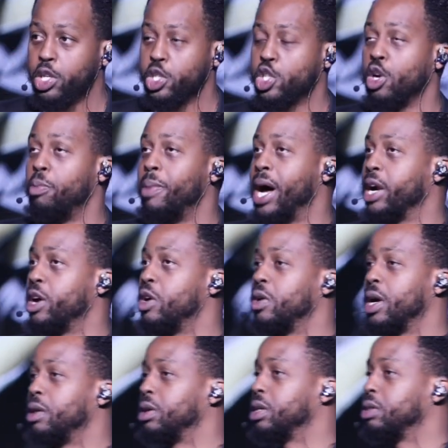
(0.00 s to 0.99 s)
So,
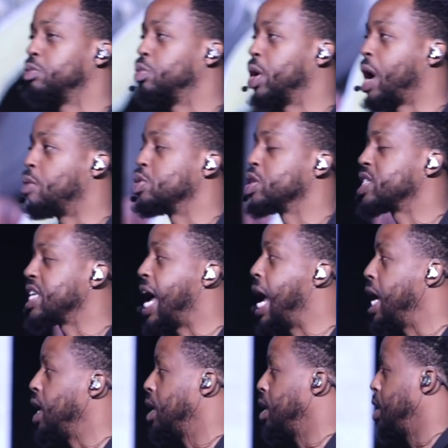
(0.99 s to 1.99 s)
Mono, what I was
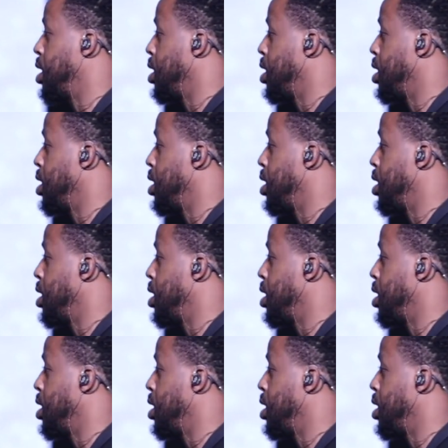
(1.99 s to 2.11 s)
saying